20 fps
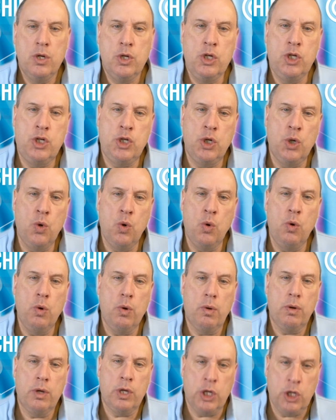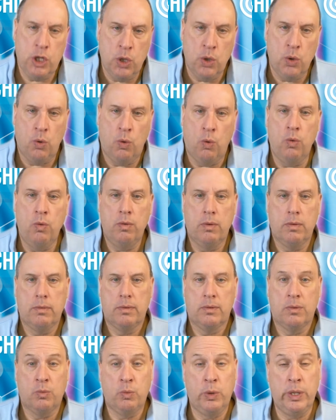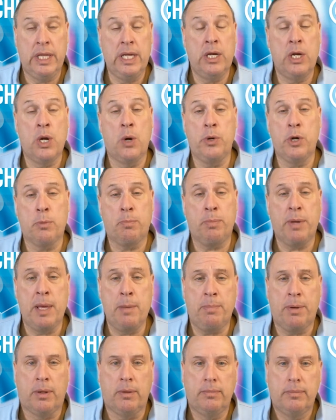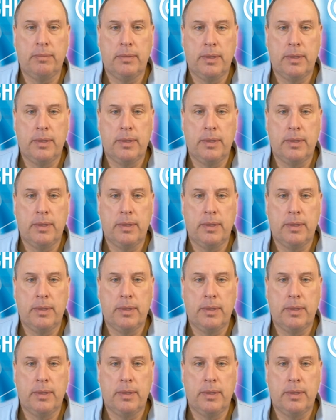Do you really know your people?